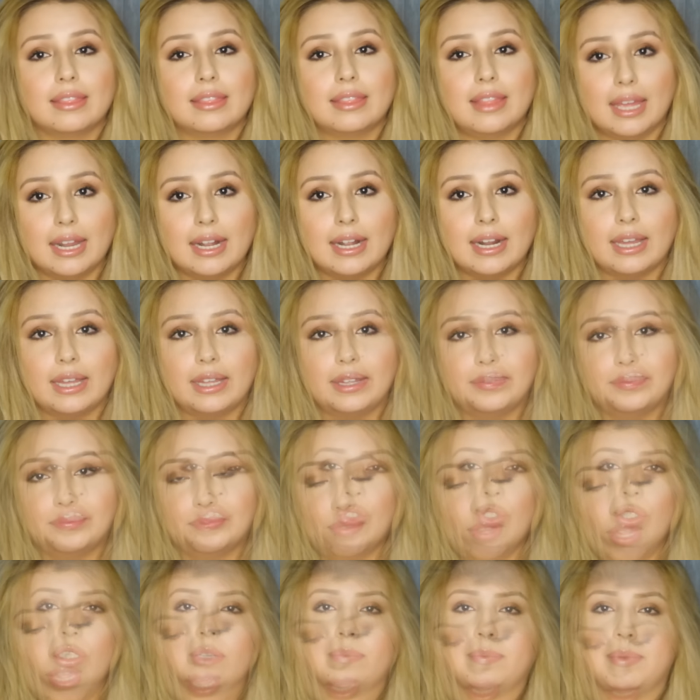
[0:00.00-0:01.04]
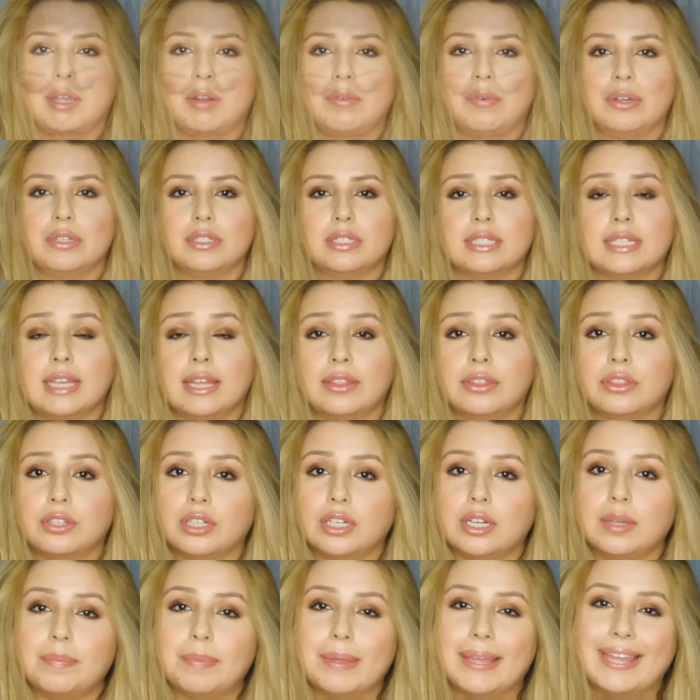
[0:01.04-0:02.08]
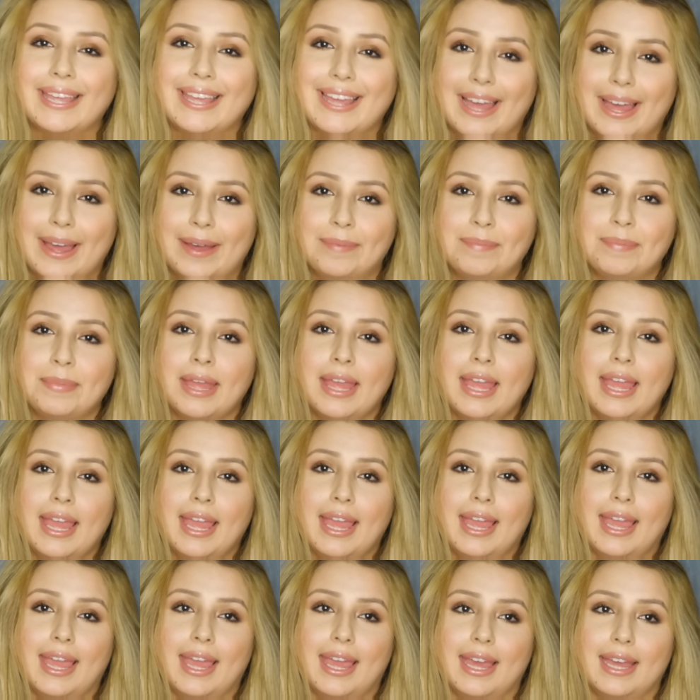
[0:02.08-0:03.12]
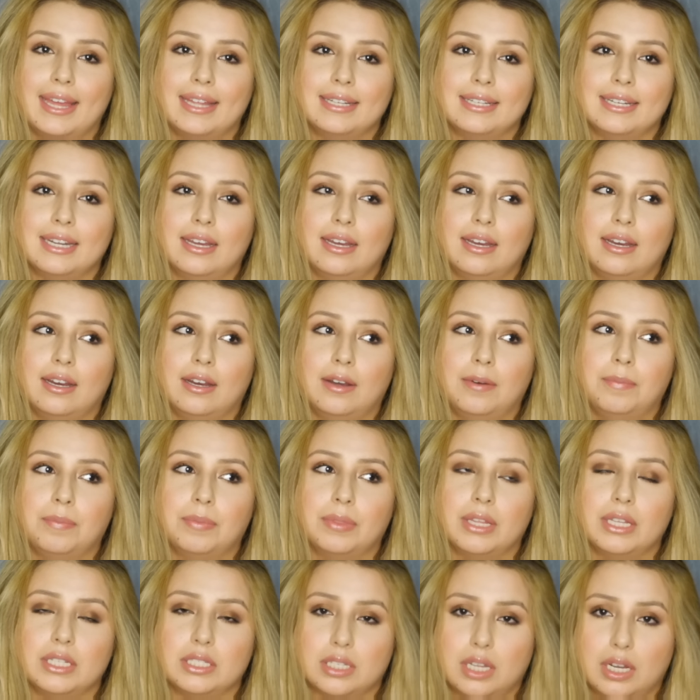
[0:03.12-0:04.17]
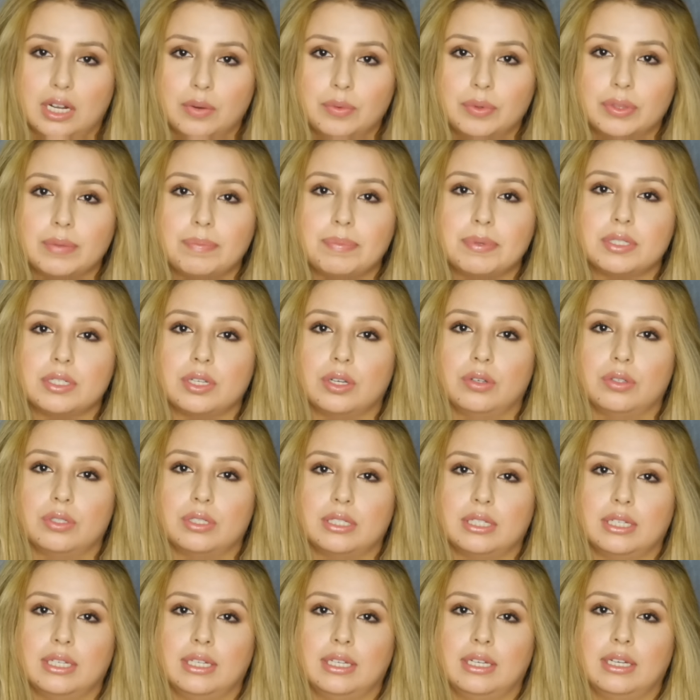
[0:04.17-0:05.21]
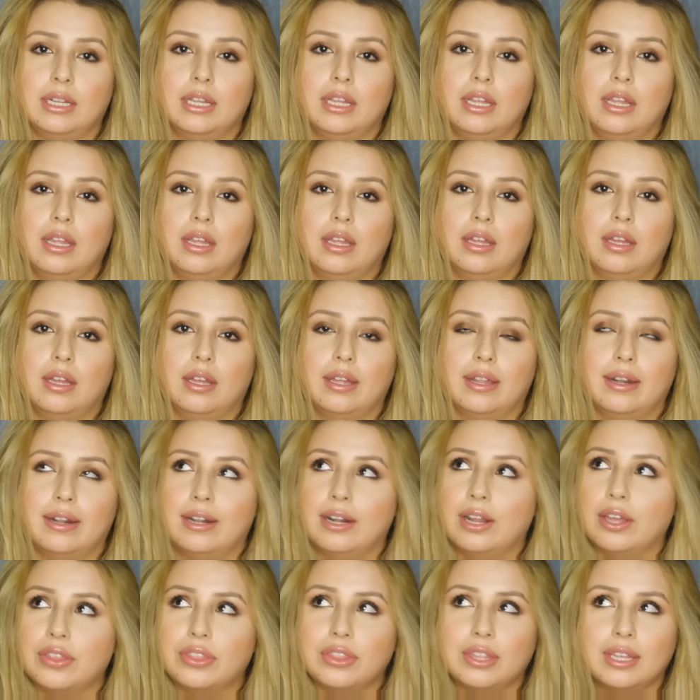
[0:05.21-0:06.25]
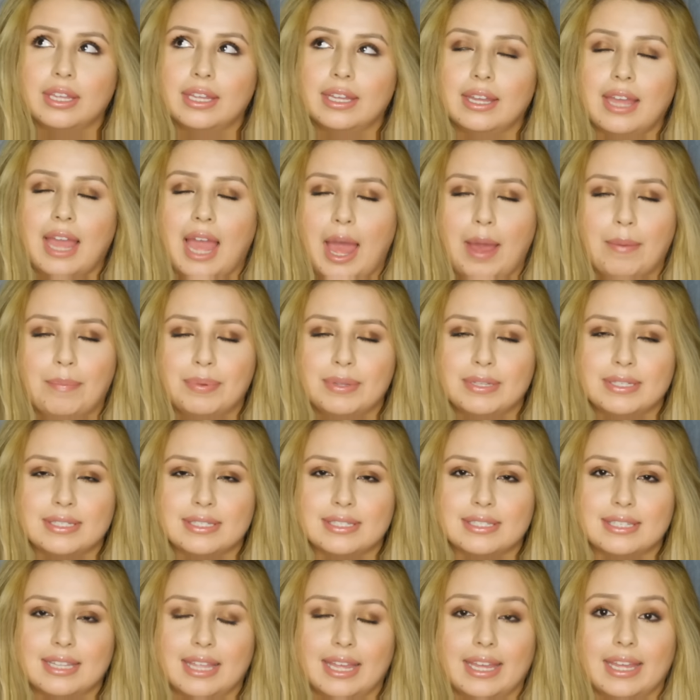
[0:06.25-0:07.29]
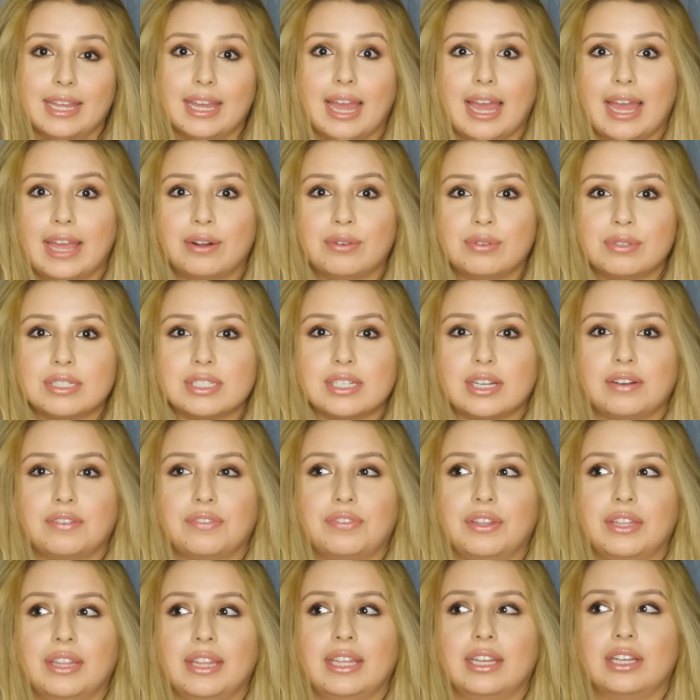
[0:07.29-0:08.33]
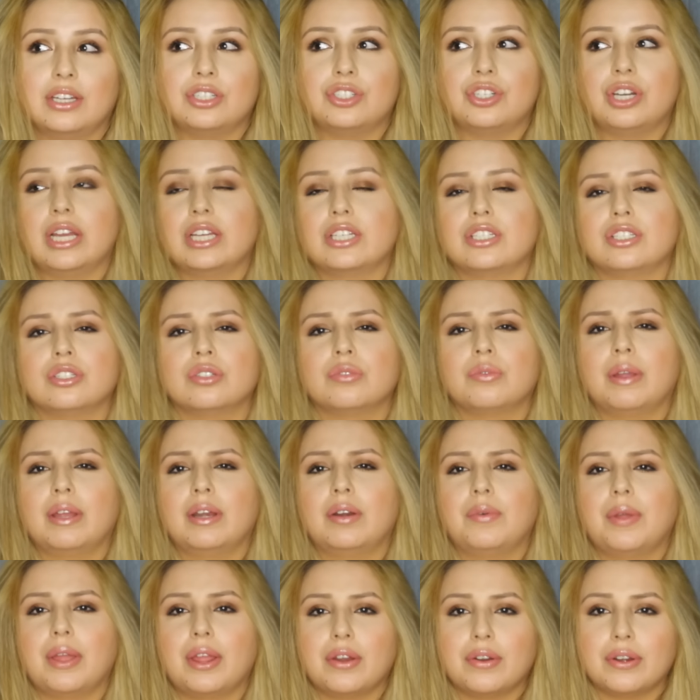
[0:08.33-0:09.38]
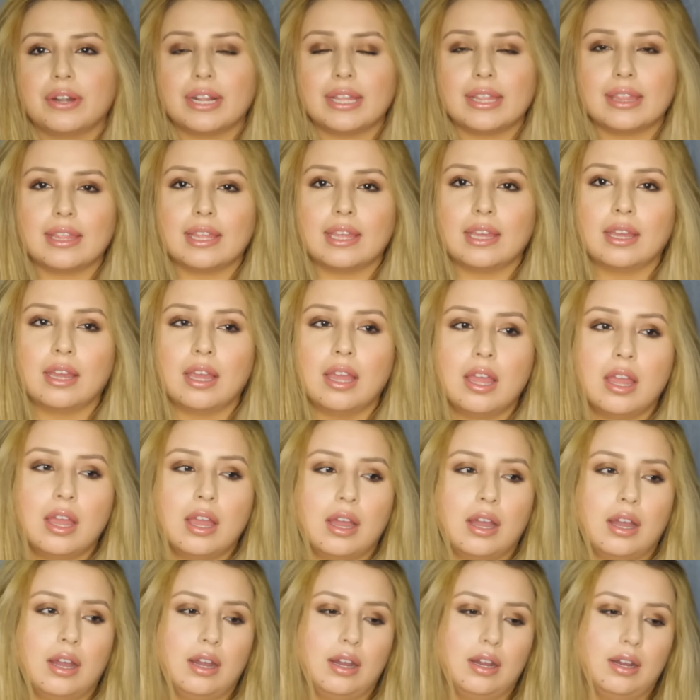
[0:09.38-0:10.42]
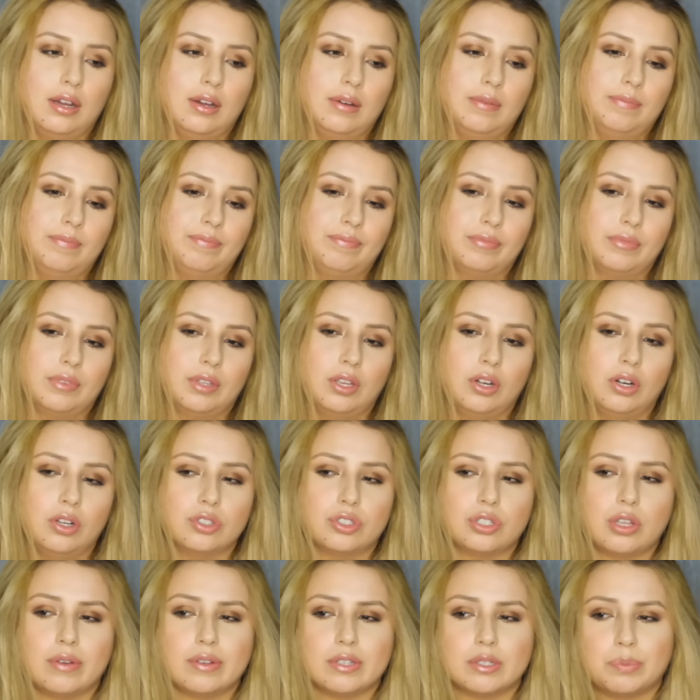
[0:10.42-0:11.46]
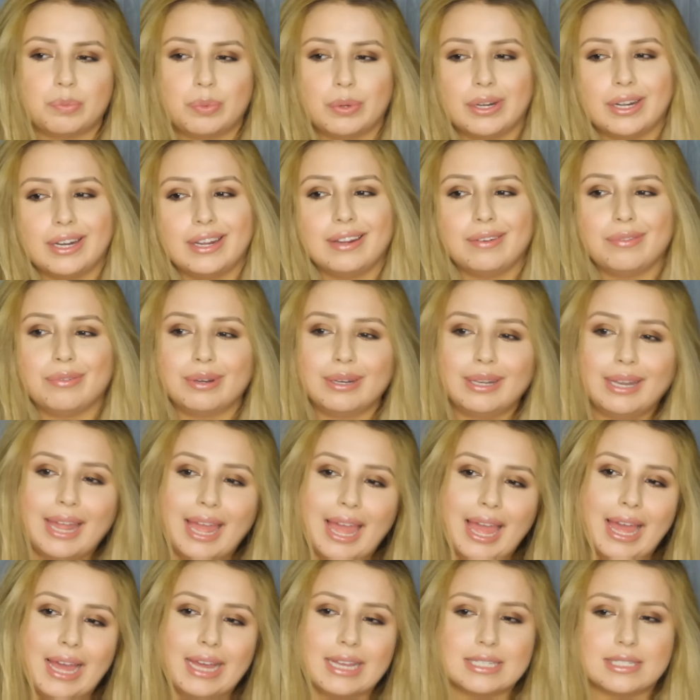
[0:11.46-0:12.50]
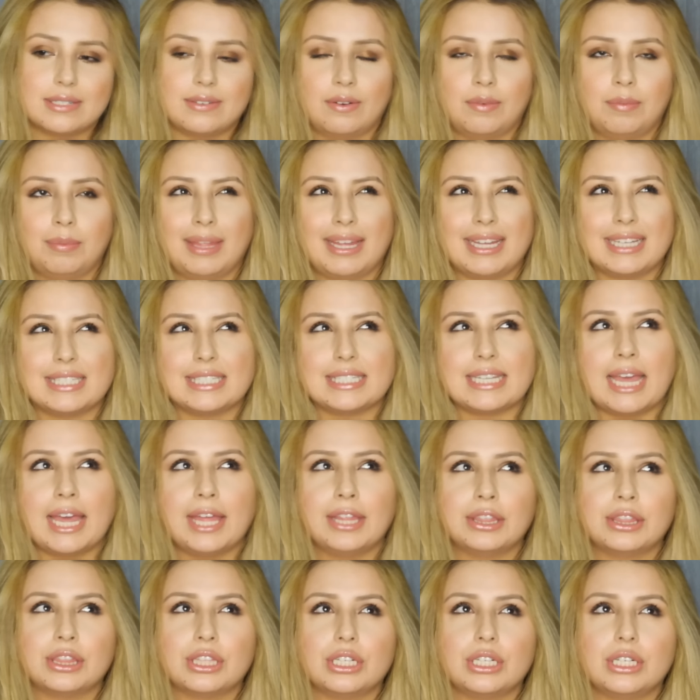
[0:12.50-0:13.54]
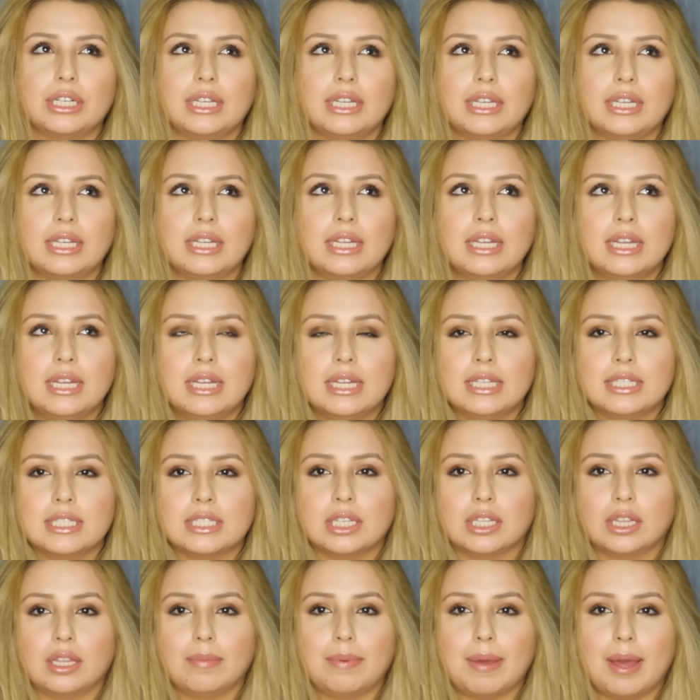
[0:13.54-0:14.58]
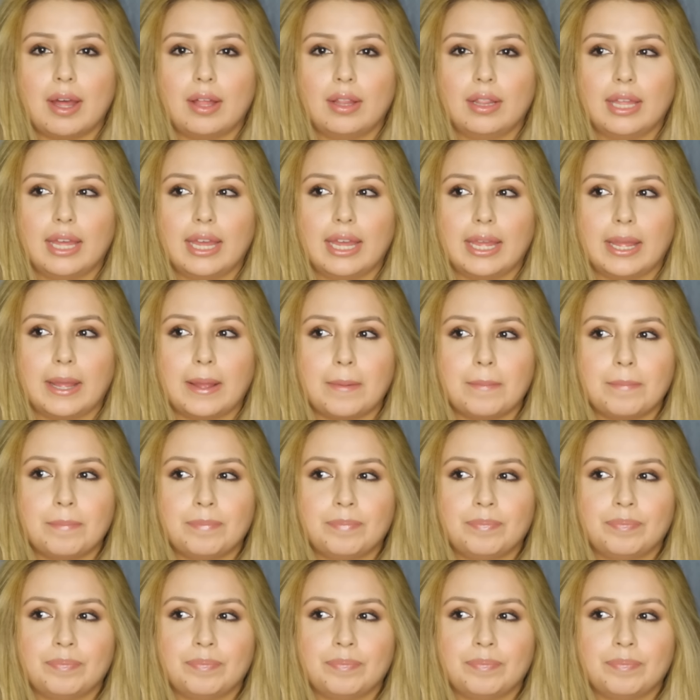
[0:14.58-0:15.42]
that night, inducing me around 10:30 p.m. And they started with the Pitocin. Nothing happens, like I don't start feeling contractions right away or anything. You know, so I was pretty relaxed from like 10:30 till about like,